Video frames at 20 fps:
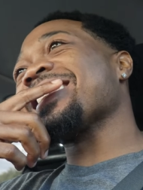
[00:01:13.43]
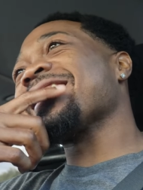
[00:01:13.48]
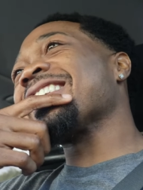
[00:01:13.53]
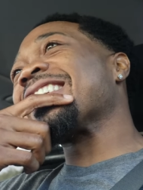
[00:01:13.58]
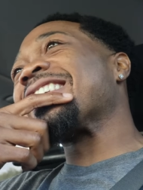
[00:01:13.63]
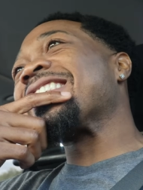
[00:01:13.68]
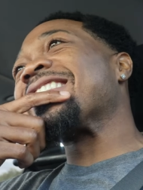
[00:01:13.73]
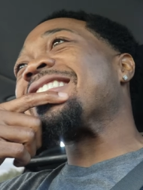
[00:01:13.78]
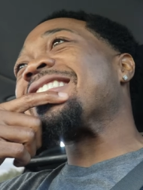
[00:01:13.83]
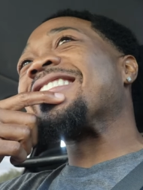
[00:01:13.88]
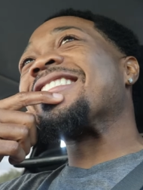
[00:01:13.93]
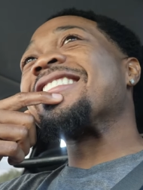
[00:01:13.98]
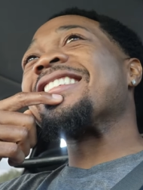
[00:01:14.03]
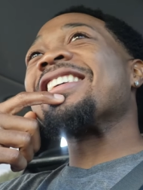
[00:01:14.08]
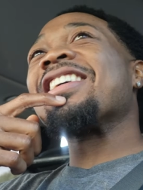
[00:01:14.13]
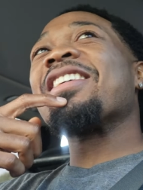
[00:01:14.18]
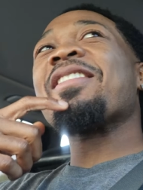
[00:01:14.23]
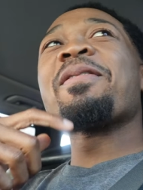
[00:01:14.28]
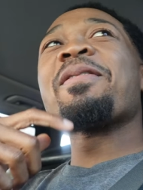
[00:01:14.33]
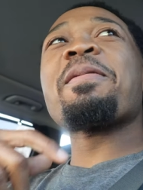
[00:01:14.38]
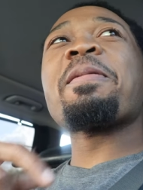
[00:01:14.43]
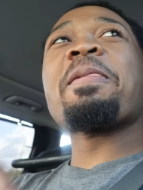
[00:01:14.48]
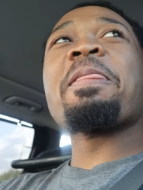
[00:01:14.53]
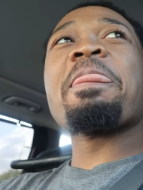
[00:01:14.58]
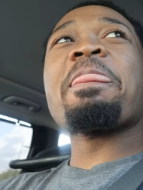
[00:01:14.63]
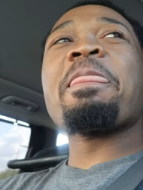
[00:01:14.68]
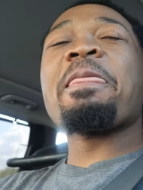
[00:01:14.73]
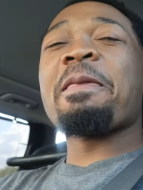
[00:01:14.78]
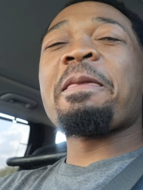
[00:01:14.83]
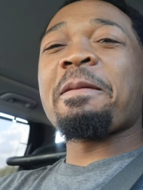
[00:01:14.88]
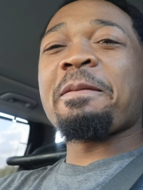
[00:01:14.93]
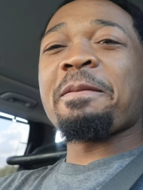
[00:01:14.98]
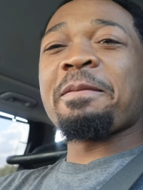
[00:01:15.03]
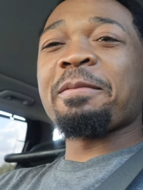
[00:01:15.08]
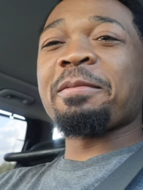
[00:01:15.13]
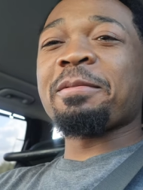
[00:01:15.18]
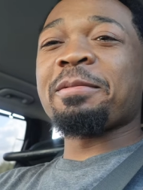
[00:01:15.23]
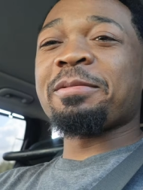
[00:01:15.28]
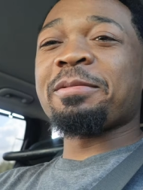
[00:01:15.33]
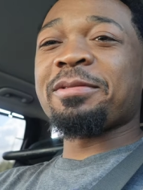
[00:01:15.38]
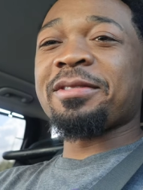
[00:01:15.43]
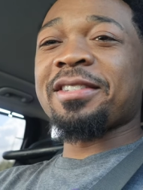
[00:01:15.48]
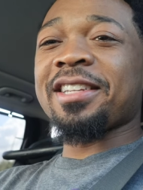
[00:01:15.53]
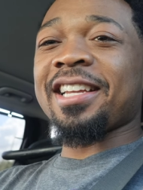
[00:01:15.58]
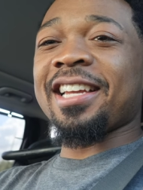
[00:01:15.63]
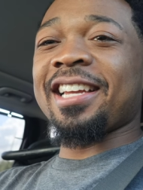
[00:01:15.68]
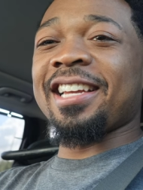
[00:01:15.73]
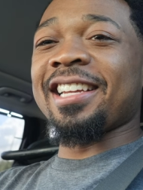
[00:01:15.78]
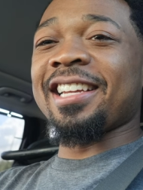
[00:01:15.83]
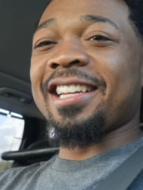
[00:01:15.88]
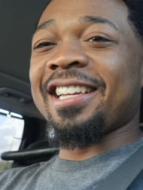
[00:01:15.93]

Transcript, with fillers: oh, you need was the mask and the claws. Well, you